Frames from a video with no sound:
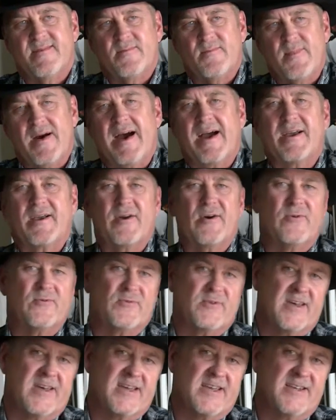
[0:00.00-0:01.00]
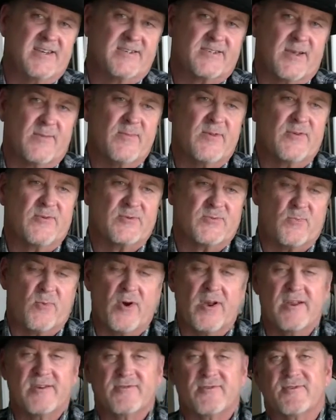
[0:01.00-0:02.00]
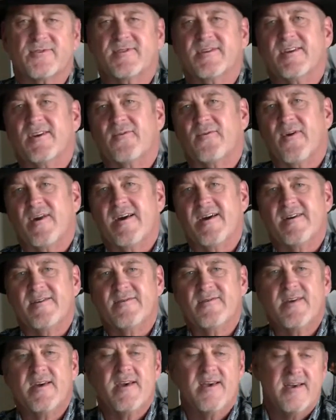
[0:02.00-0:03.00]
bygone days. Some of those brands are still around.